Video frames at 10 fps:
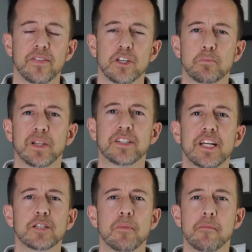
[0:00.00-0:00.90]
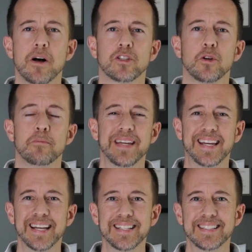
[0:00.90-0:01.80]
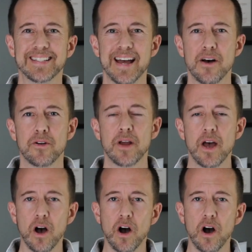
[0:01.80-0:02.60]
This platysma muscle begins down